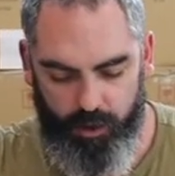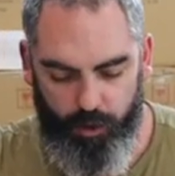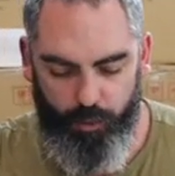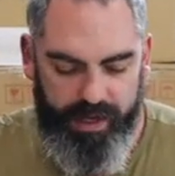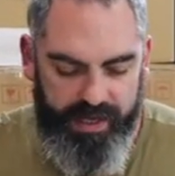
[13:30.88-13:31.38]

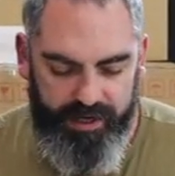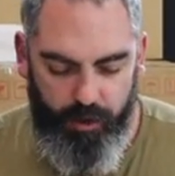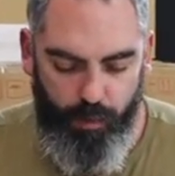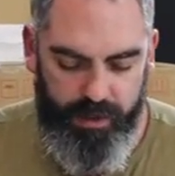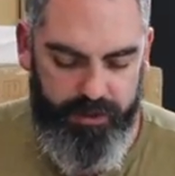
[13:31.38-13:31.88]
We are going
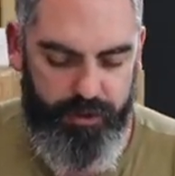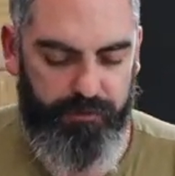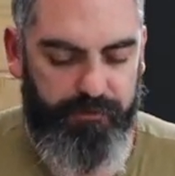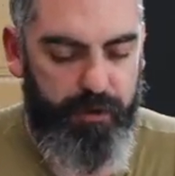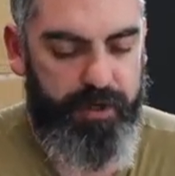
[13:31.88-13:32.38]
to want to
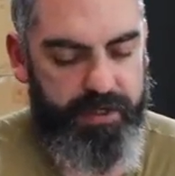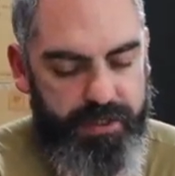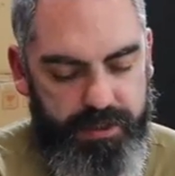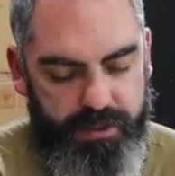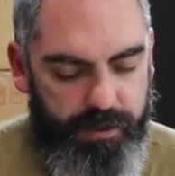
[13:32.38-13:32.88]

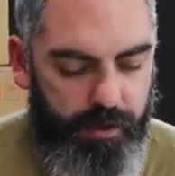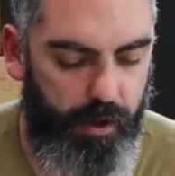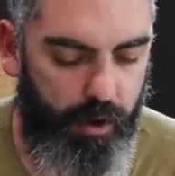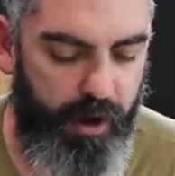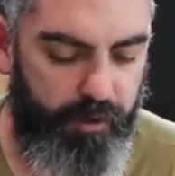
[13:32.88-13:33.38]
focus
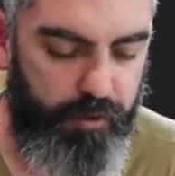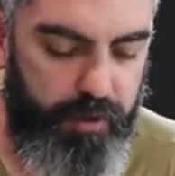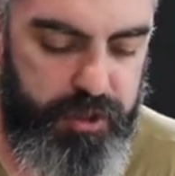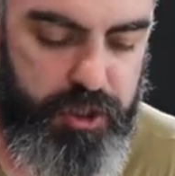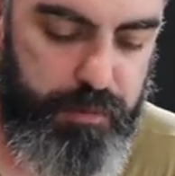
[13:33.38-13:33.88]

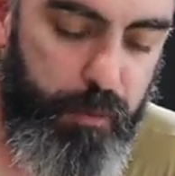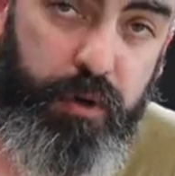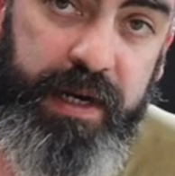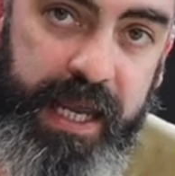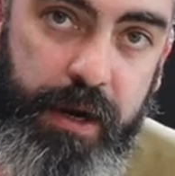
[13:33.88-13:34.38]
on
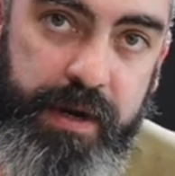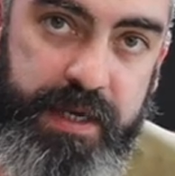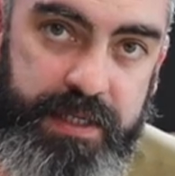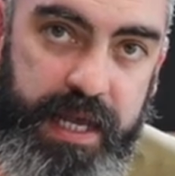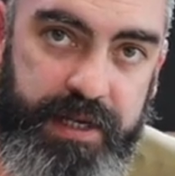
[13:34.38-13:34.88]
small
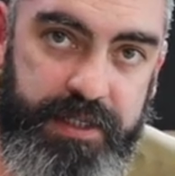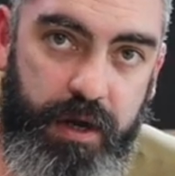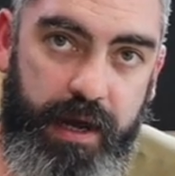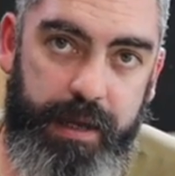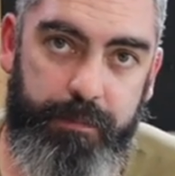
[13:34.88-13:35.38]
areas at a
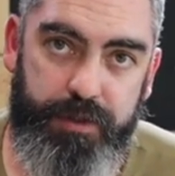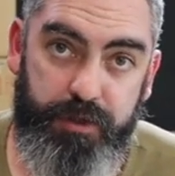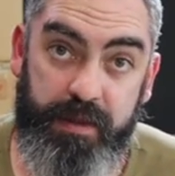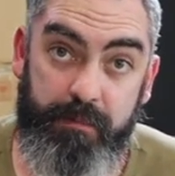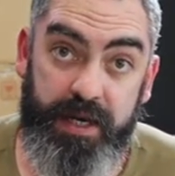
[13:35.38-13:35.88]
time, so
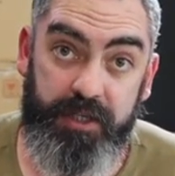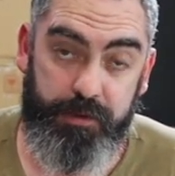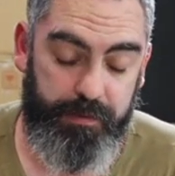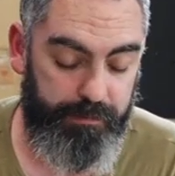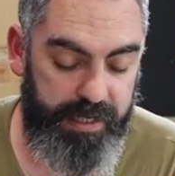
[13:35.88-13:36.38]
they're
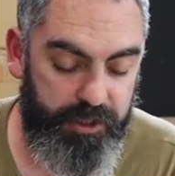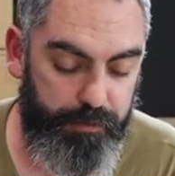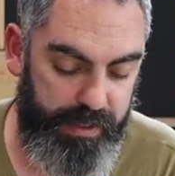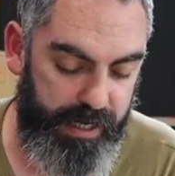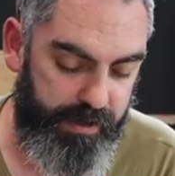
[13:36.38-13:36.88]

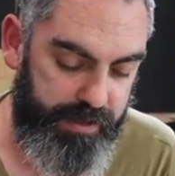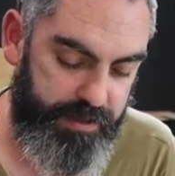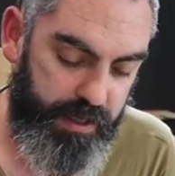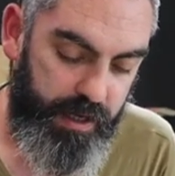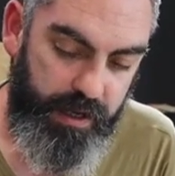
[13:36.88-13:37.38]
manageable
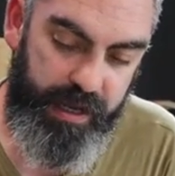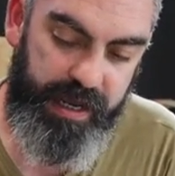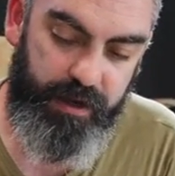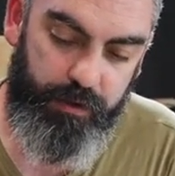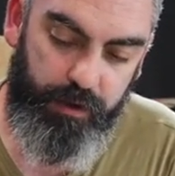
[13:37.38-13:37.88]
areas.
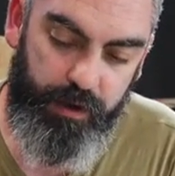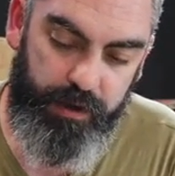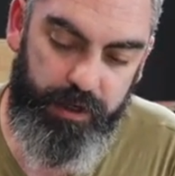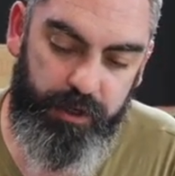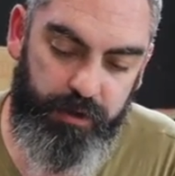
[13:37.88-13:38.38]
And
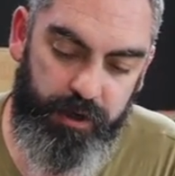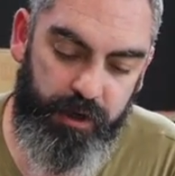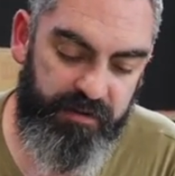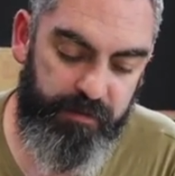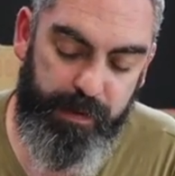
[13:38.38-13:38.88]
you don't
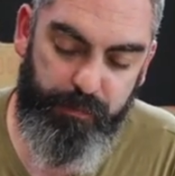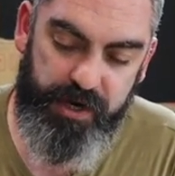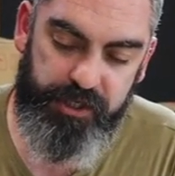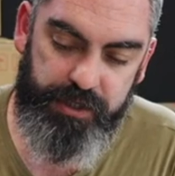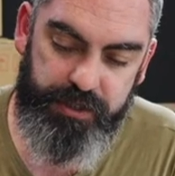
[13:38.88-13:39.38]
have to be
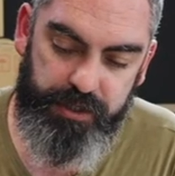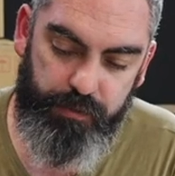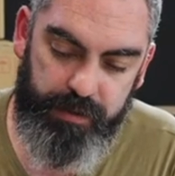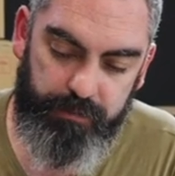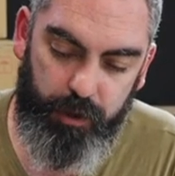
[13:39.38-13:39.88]
precious. You
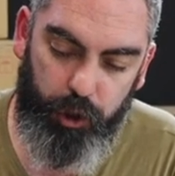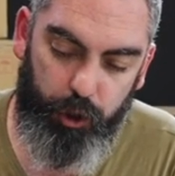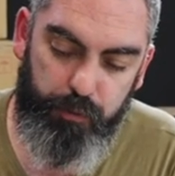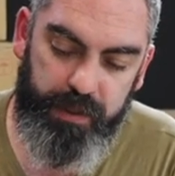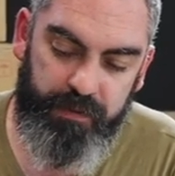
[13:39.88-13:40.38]
want to
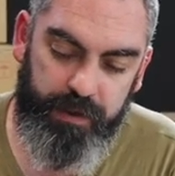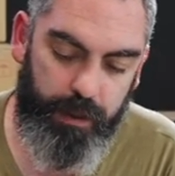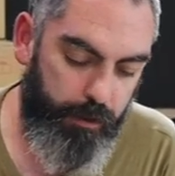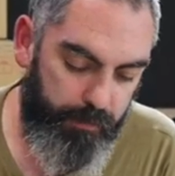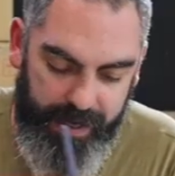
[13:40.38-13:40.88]
gloop it in the
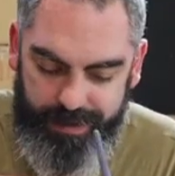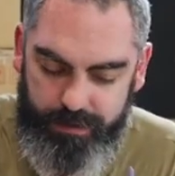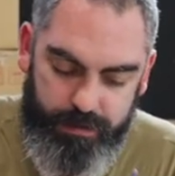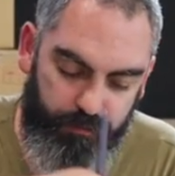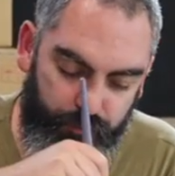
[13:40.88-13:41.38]
gloop
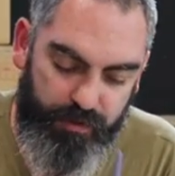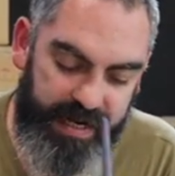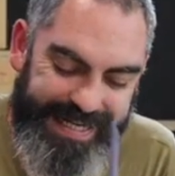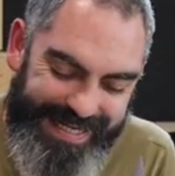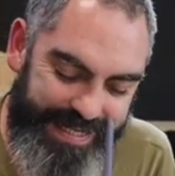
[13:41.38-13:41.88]
and
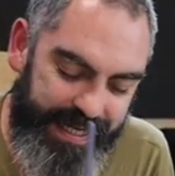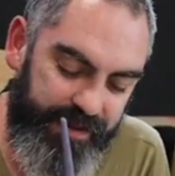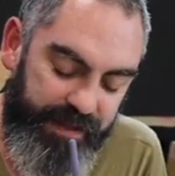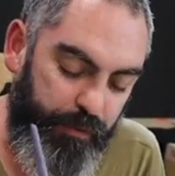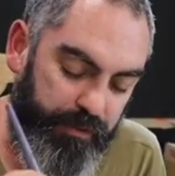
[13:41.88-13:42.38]
really get
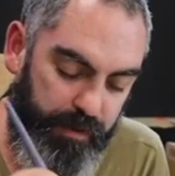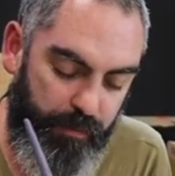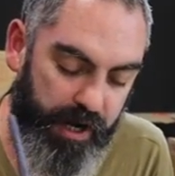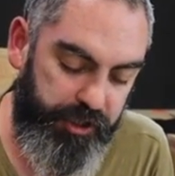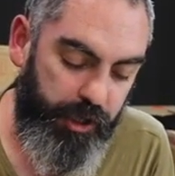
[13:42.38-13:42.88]
in there with your
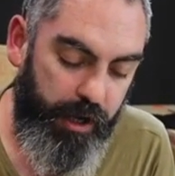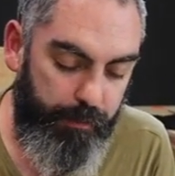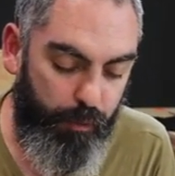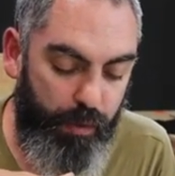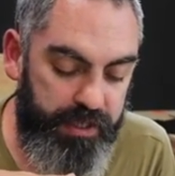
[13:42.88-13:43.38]
brush.
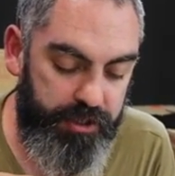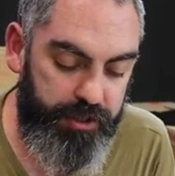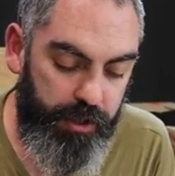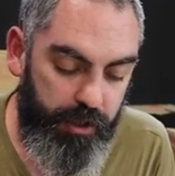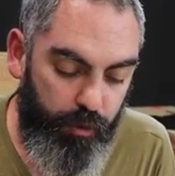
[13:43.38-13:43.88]
But
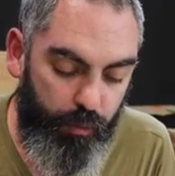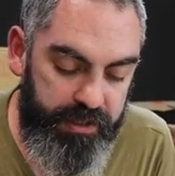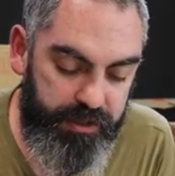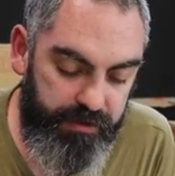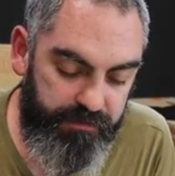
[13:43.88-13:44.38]

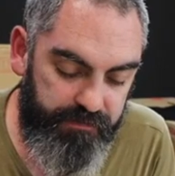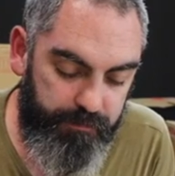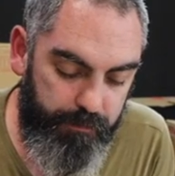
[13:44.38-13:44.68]
once you've